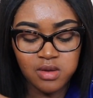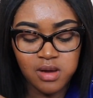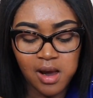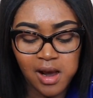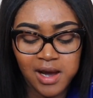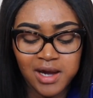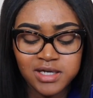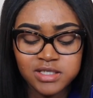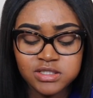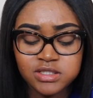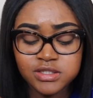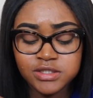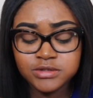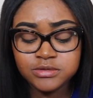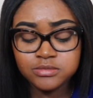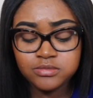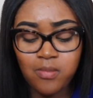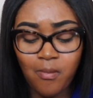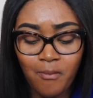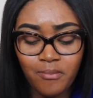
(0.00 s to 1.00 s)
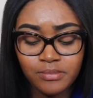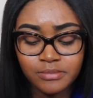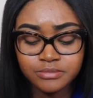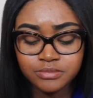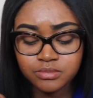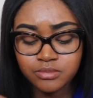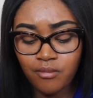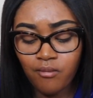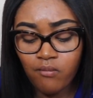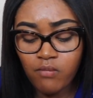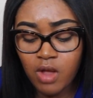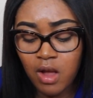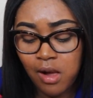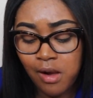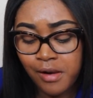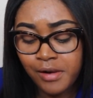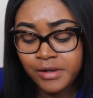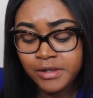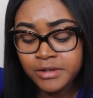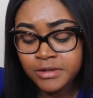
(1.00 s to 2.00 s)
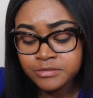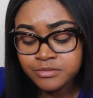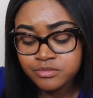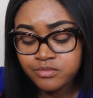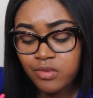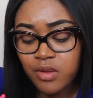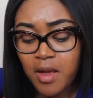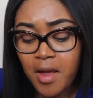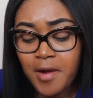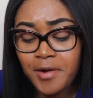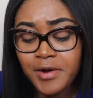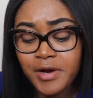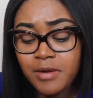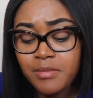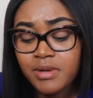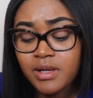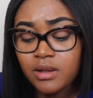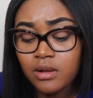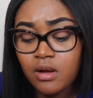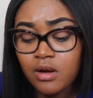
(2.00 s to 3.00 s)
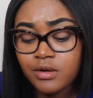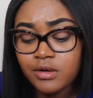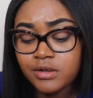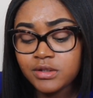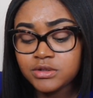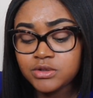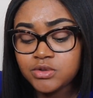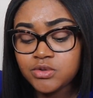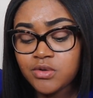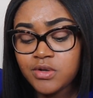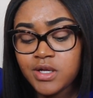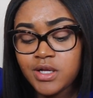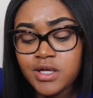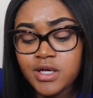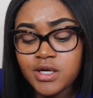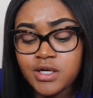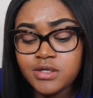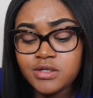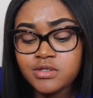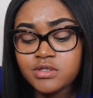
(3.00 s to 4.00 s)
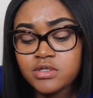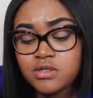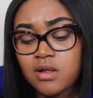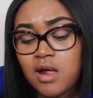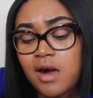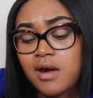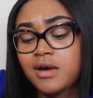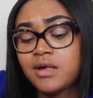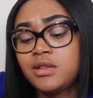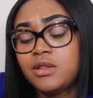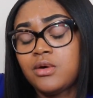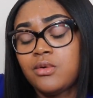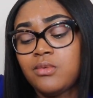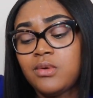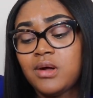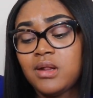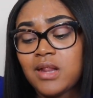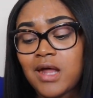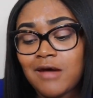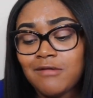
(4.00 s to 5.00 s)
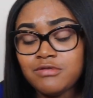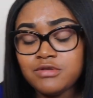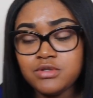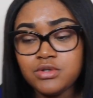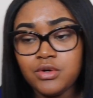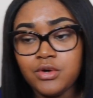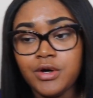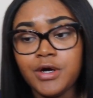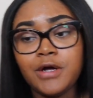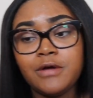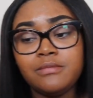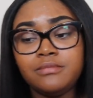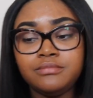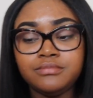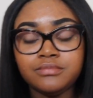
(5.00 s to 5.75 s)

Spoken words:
Actually, it could have been longer than 20 years, like in the real life story.